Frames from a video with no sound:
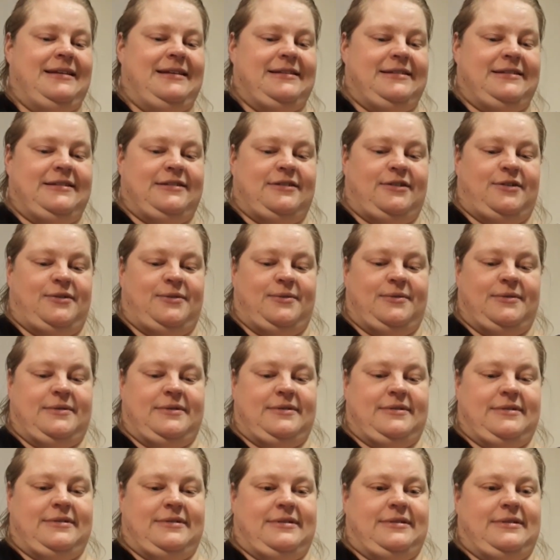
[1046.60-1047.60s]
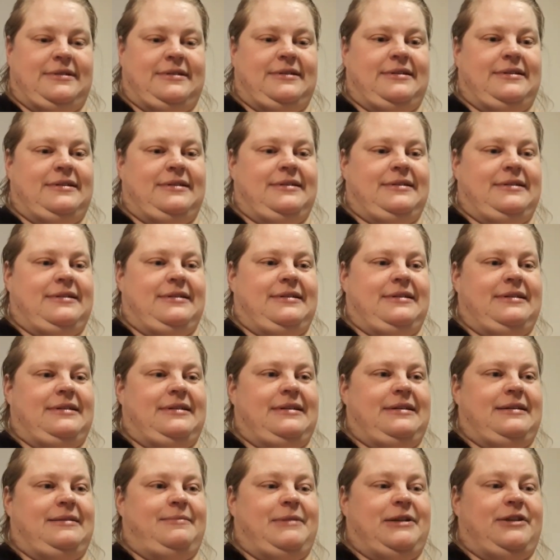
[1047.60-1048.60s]
So
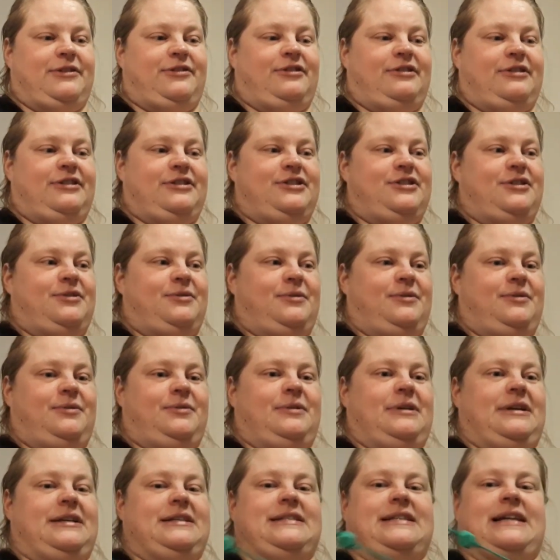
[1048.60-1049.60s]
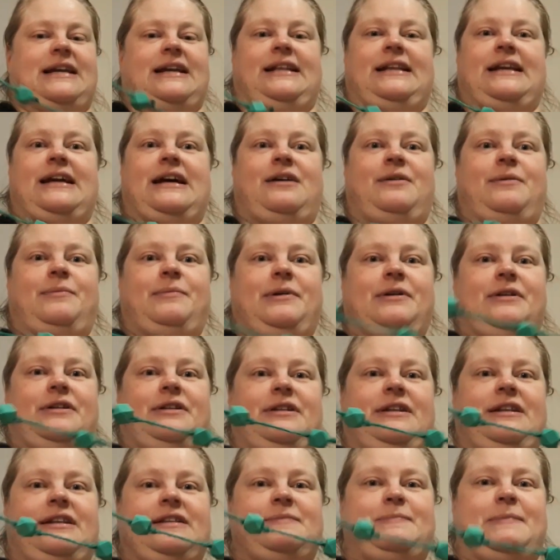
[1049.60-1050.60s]
I'm not gonna show you exactly how I'm gonna
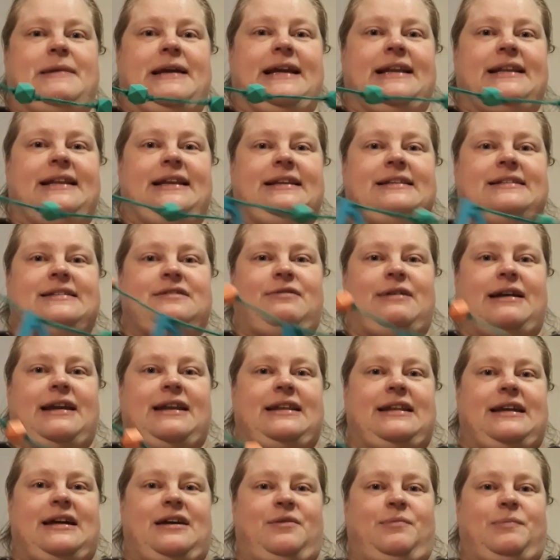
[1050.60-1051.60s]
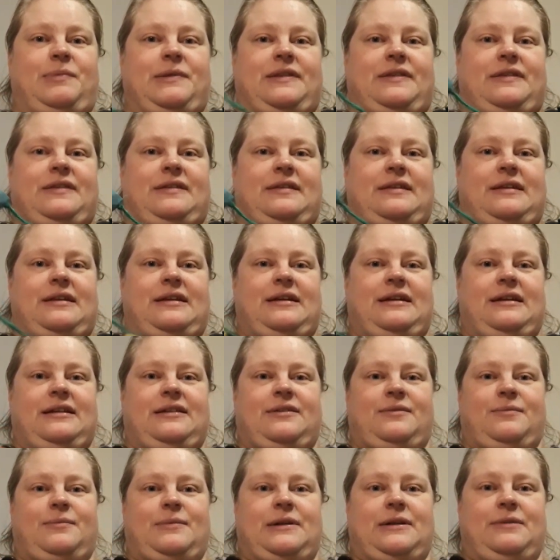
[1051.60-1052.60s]
display this right now, but
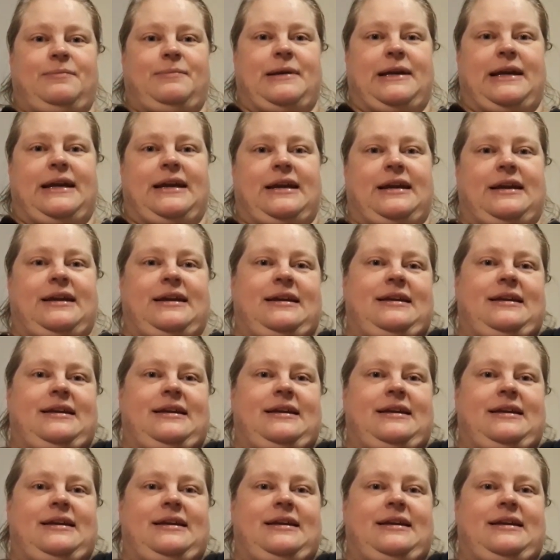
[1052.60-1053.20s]
it will be